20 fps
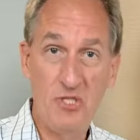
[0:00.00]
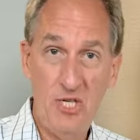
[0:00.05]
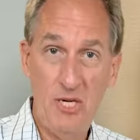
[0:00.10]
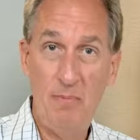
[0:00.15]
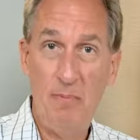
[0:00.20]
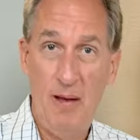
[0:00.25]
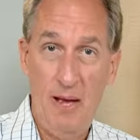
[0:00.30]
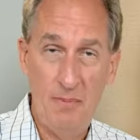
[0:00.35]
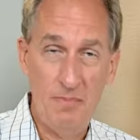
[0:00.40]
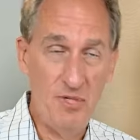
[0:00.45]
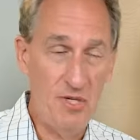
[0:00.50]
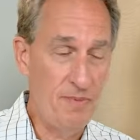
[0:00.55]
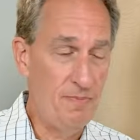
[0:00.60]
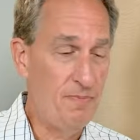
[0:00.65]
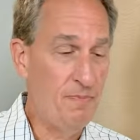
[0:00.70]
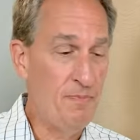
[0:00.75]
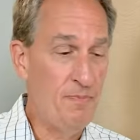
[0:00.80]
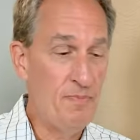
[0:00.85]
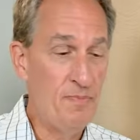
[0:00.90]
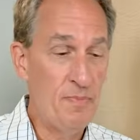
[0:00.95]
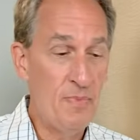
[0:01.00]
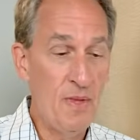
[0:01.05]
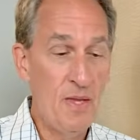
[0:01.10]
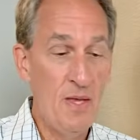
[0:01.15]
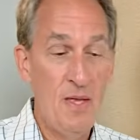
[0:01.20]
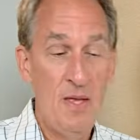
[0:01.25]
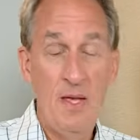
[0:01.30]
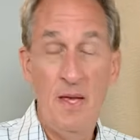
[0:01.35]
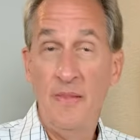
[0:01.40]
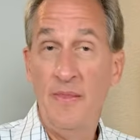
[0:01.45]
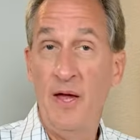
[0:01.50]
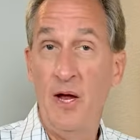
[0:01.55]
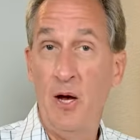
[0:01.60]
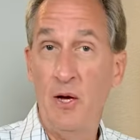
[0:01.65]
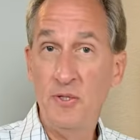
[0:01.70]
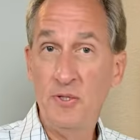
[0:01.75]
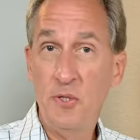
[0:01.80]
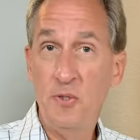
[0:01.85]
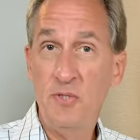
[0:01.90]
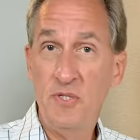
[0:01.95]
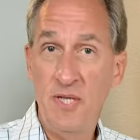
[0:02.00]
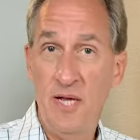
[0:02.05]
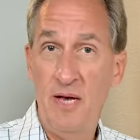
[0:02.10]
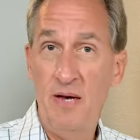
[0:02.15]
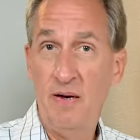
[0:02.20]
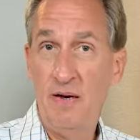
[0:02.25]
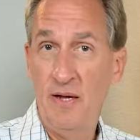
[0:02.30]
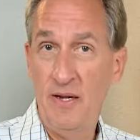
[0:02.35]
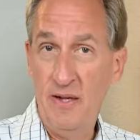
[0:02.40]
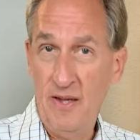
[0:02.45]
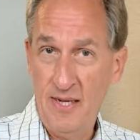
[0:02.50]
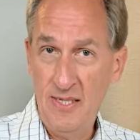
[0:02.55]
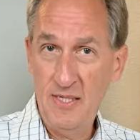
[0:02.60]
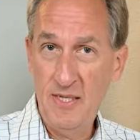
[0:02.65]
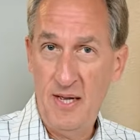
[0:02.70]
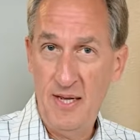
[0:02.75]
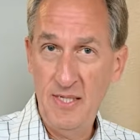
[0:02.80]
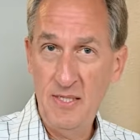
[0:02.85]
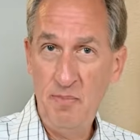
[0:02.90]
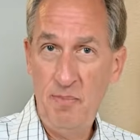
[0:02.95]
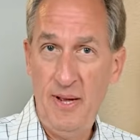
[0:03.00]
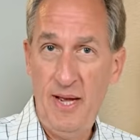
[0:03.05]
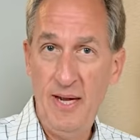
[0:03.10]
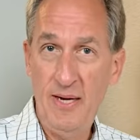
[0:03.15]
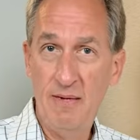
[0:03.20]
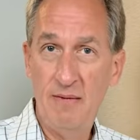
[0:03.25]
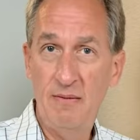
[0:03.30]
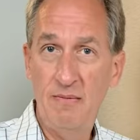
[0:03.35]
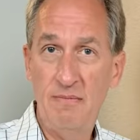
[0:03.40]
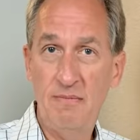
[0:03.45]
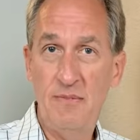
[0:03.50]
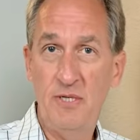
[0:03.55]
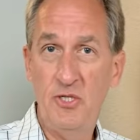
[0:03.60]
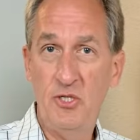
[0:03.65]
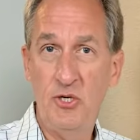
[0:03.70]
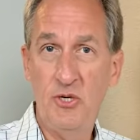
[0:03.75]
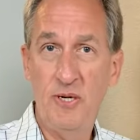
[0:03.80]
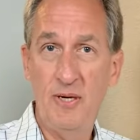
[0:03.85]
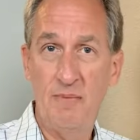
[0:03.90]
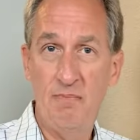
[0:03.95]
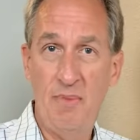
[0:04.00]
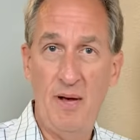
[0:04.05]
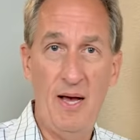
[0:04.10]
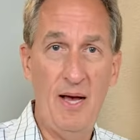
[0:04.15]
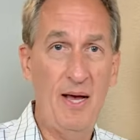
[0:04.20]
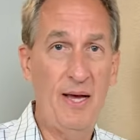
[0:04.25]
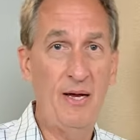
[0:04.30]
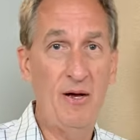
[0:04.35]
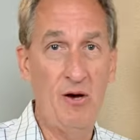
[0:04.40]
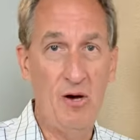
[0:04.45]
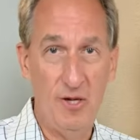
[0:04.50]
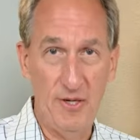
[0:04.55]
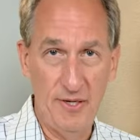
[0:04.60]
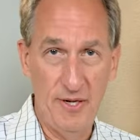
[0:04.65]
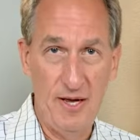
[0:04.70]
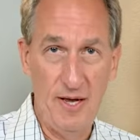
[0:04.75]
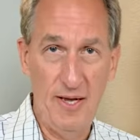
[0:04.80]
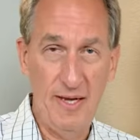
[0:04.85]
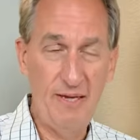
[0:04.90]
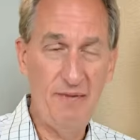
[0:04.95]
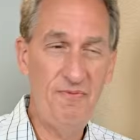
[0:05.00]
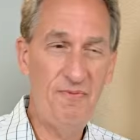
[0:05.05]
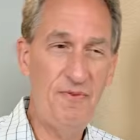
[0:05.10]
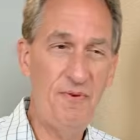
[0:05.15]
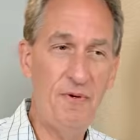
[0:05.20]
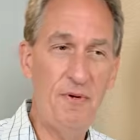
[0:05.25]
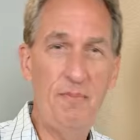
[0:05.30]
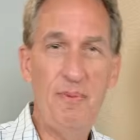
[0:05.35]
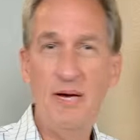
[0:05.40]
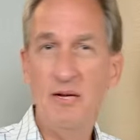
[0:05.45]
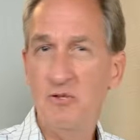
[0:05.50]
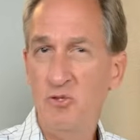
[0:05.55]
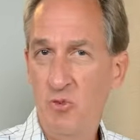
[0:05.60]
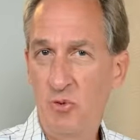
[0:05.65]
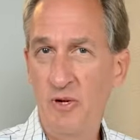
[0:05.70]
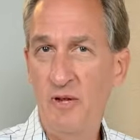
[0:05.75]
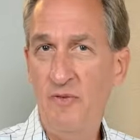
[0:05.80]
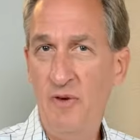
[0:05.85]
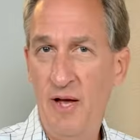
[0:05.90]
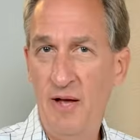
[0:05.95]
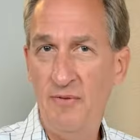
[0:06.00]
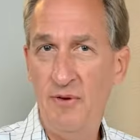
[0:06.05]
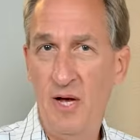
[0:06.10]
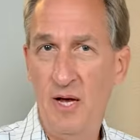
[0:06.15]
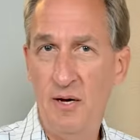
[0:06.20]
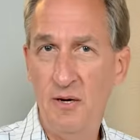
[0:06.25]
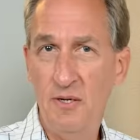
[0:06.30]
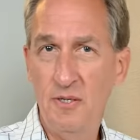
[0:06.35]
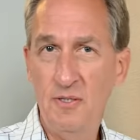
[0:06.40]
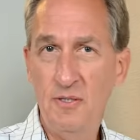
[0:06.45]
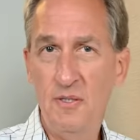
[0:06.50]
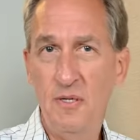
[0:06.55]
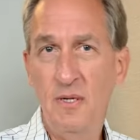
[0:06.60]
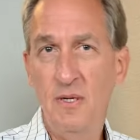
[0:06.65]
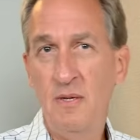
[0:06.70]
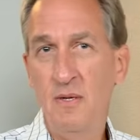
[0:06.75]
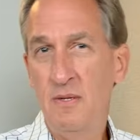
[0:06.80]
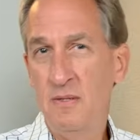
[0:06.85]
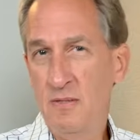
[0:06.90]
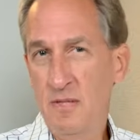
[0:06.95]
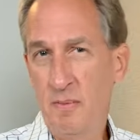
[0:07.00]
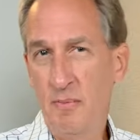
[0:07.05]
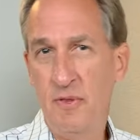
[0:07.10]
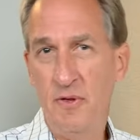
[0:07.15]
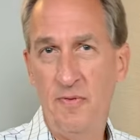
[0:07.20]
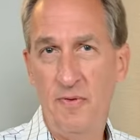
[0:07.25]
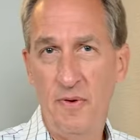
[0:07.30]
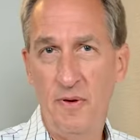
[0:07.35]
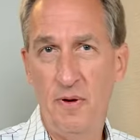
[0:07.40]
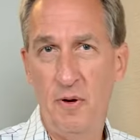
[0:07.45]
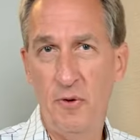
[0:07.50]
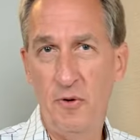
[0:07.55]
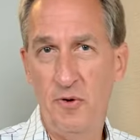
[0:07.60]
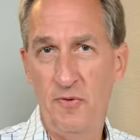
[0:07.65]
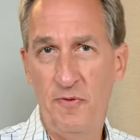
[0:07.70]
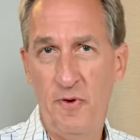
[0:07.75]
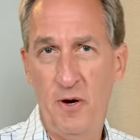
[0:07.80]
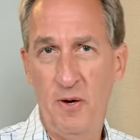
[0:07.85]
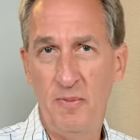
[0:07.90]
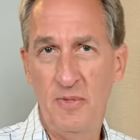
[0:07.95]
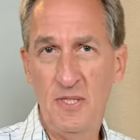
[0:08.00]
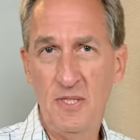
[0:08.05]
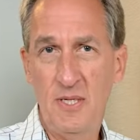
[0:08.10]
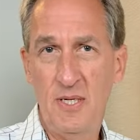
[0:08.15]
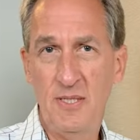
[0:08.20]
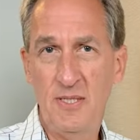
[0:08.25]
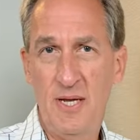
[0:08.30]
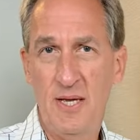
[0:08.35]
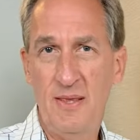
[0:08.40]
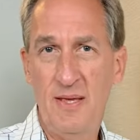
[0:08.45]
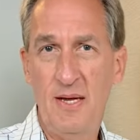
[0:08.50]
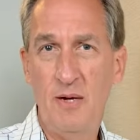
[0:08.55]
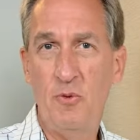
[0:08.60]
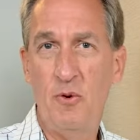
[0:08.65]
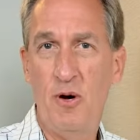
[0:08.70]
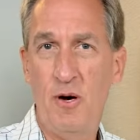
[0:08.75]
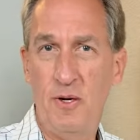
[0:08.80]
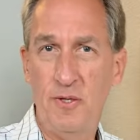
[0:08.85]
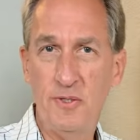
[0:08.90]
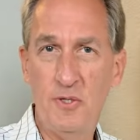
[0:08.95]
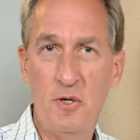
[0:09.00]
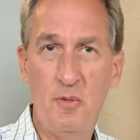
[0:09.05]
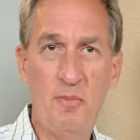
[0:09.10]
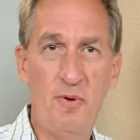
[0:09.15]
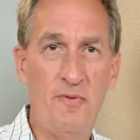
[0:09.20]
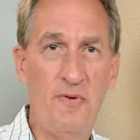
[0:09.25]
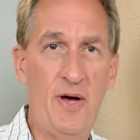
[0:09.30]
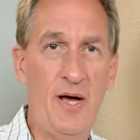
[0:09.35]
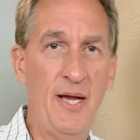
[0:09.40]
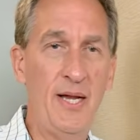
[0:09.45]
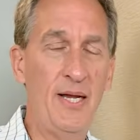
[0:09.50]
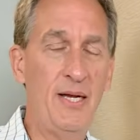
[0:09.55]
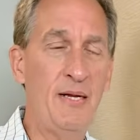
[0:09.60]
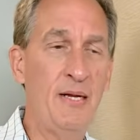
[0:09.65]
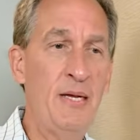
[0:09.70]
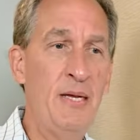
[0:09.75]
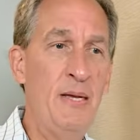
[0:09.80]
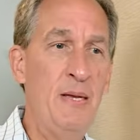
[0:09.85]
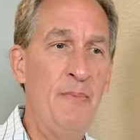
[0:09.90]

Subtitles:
cheap option. They also sell a nice ice pack that you can buy online for about $25. Some of the local pharmacies, I think, will also provide it.